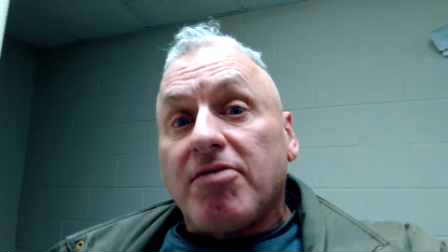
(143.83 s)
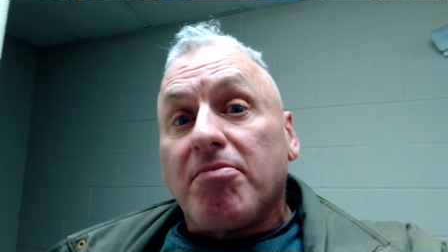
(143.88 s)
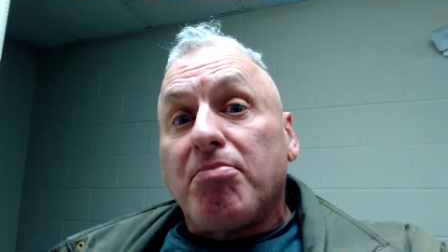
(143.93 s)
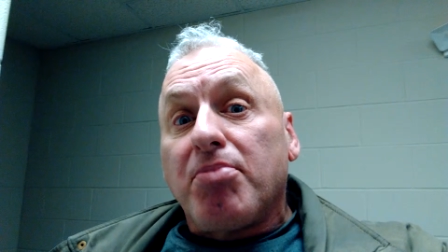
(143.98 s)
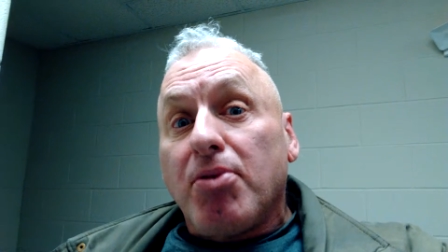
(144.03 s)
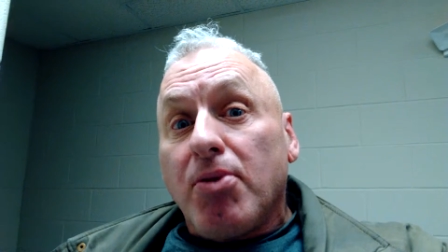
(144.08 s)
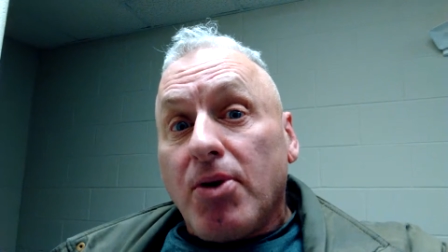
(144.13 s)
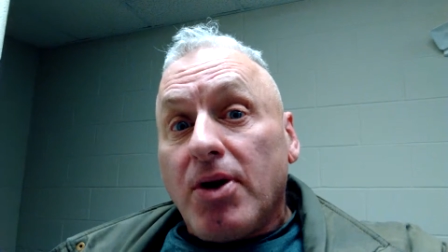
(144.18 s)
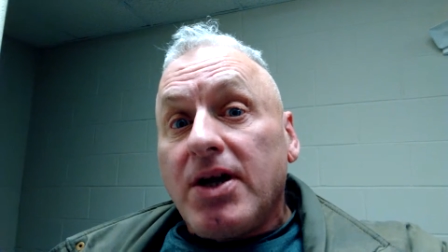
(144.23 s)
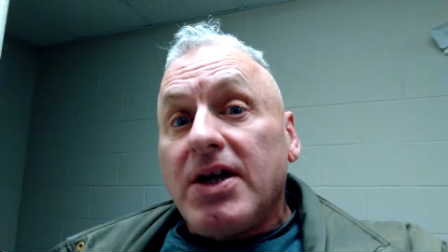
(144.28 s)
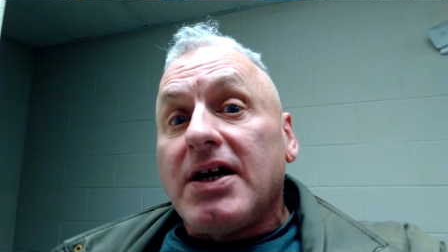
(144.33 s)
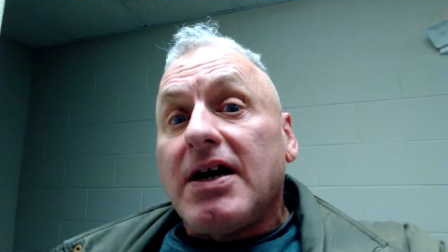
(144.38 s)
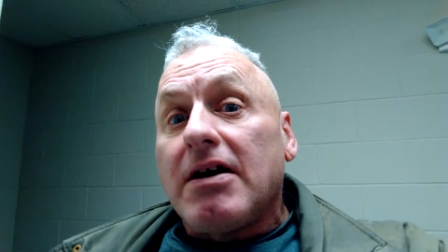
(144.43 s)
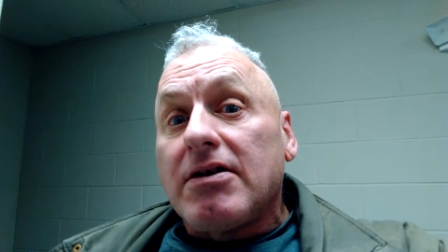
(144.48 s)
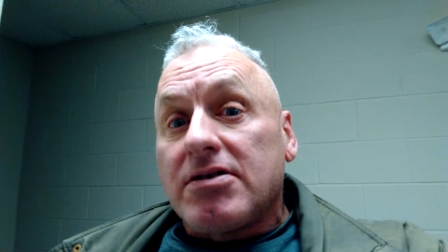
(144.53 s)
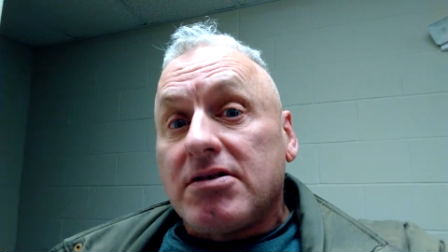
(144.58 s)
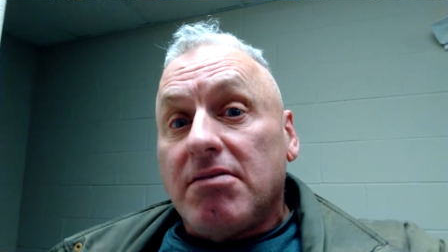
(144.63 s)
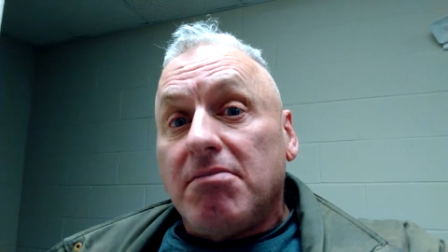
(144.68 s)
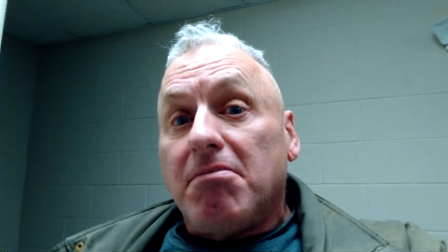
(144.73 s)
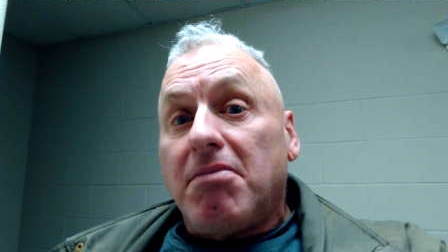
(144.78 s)
a pretty
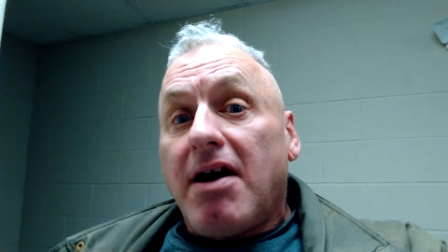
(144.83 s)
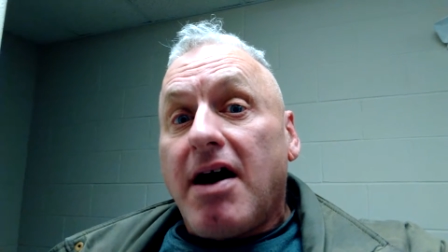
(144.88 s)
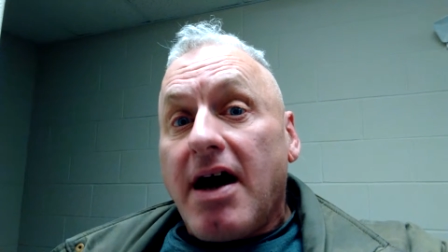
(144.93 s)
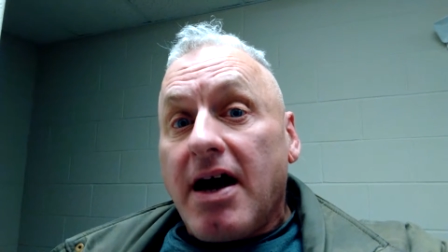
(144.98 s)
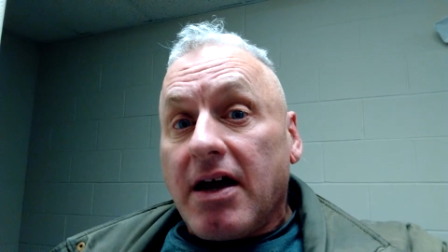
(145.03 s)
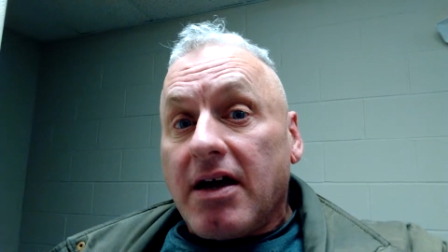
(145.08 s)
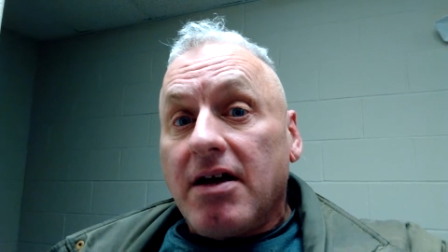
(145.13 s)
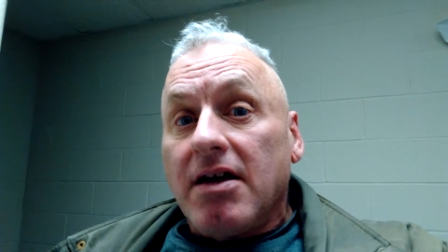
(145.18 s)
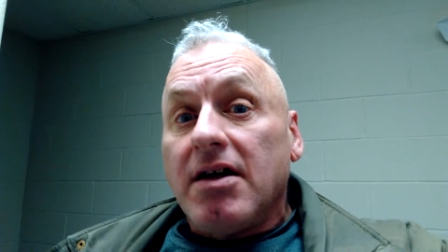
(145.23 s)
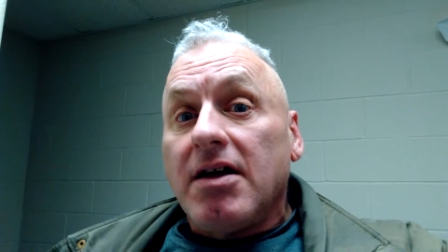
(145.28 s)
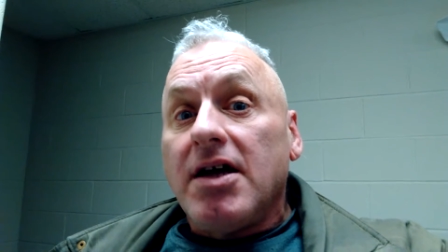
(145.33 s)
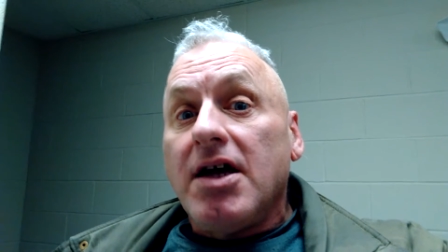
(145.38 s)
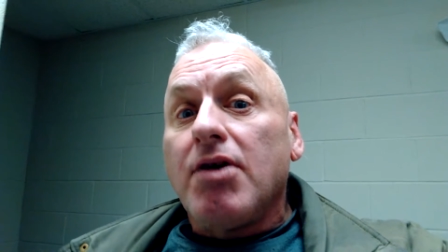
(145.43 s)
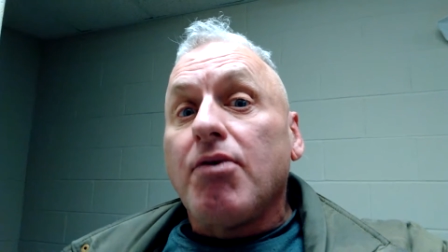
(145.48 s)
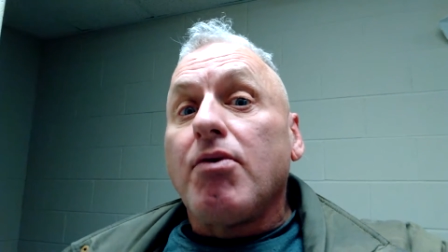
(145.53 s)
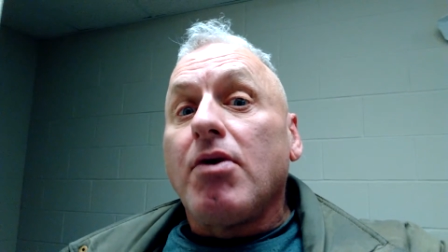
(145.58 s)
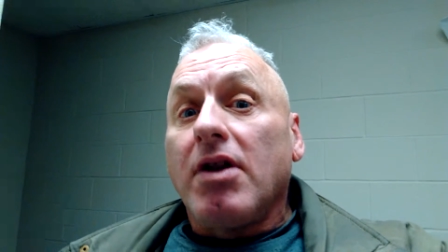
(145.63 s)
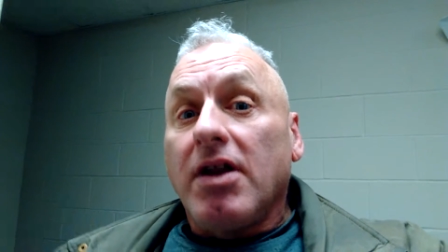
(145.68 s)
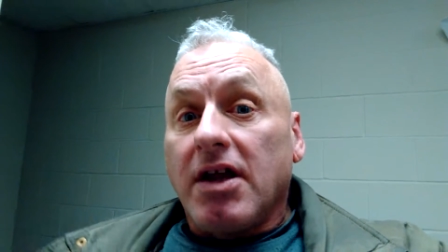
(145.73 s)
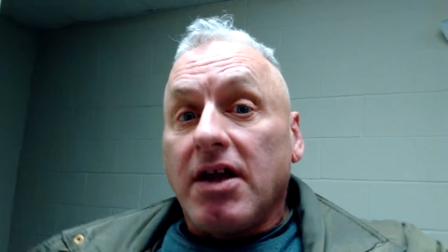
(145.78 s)
awesome bike. It
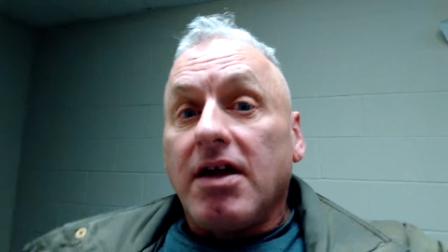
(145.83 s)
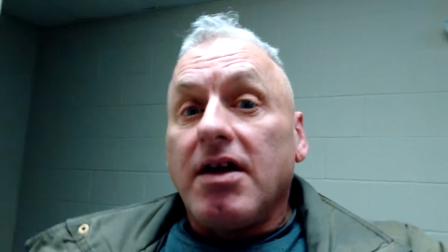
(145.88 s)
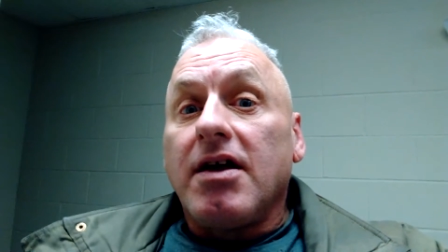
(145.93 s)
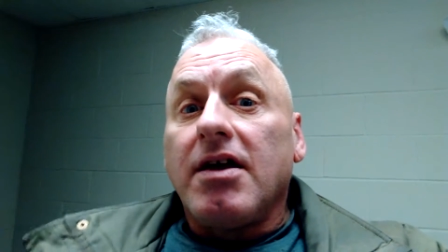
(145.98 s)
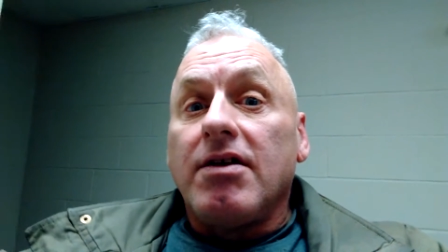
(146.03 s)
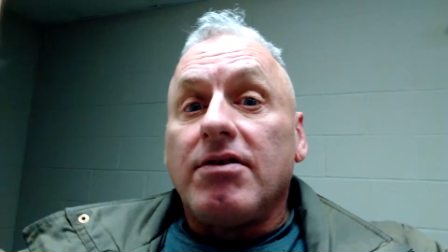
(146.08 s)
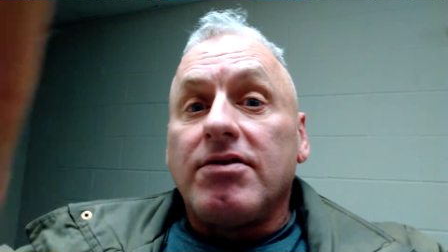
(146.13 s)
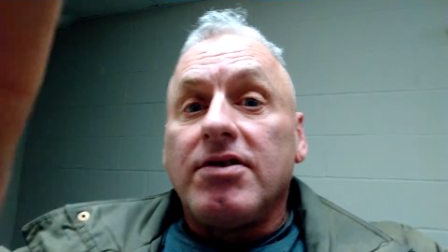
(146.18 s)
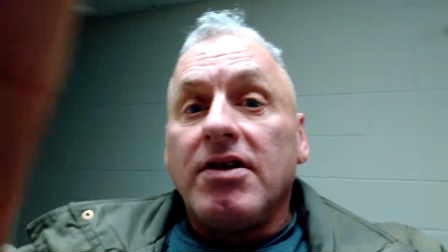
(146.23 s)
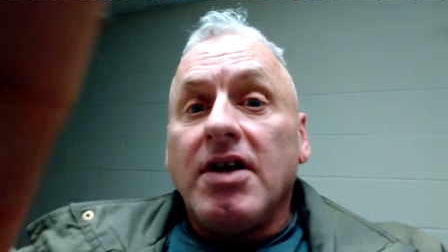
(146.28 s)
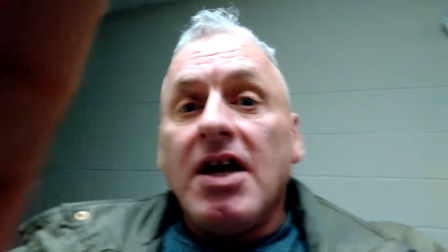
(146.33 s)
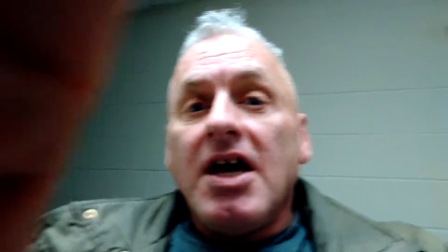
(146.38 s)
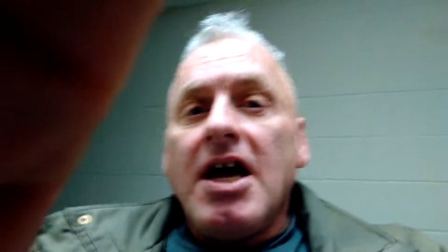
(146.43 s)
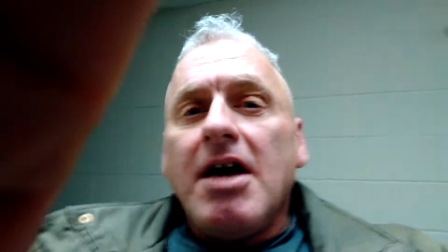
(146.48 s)
really is.